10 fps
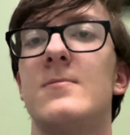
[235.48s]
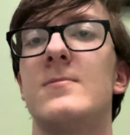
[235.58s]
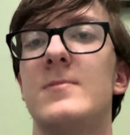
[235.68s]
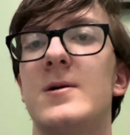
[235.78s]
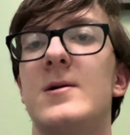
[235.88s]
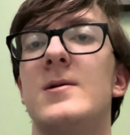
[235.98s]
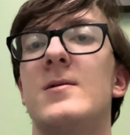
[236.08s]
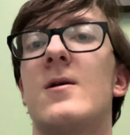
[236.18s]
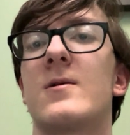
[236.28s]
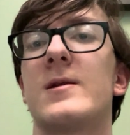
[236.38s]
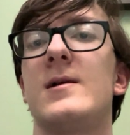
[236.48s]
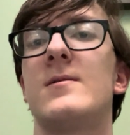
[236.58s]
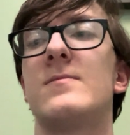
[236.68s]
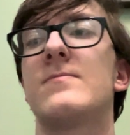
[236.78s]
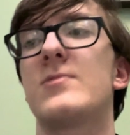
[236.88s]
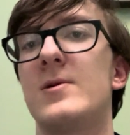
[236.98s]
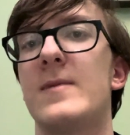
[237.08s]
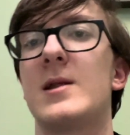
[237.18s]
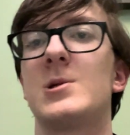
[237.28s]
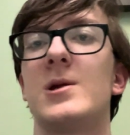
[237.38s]
the already
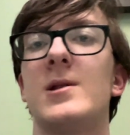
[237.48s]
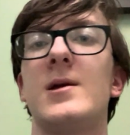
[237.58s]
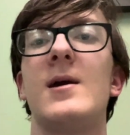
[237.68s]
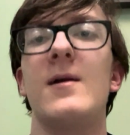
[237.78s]
pre-mentioned,